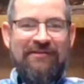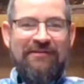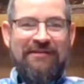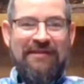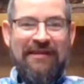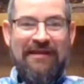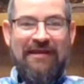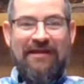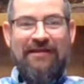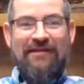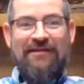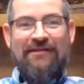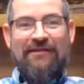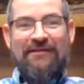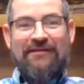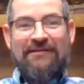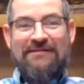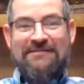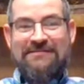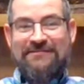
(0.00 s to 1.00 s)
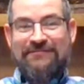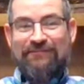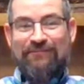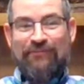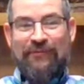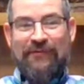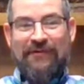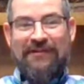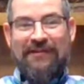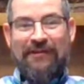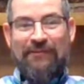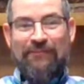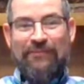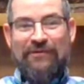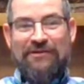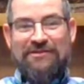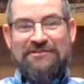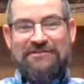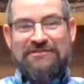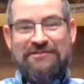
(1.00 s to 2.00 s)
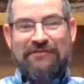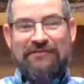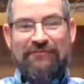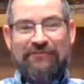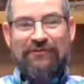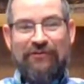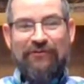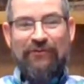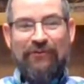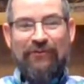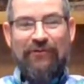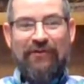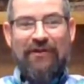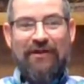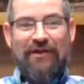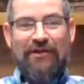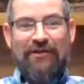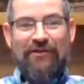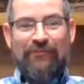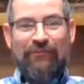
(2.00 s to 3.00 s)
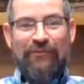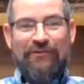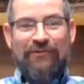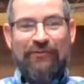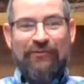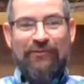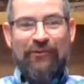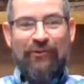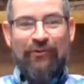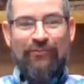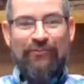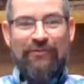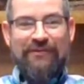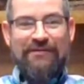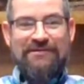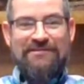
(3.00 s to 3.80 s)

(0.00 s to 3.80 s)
Yeah, it is pretty ambitious of you. We don't normally